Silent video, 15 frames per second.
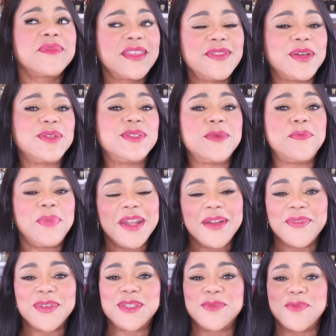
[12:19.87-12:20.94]
There's a bit
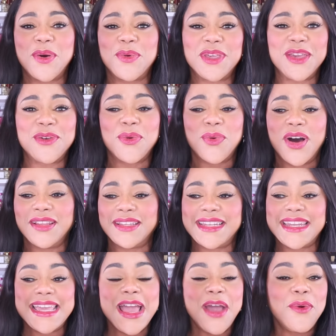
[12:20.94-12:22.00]
of a smoky
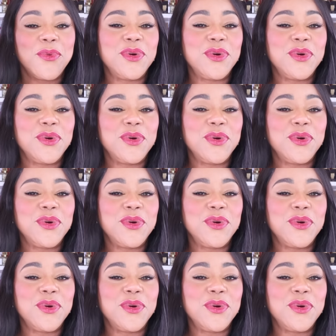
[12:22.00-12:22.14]
quality,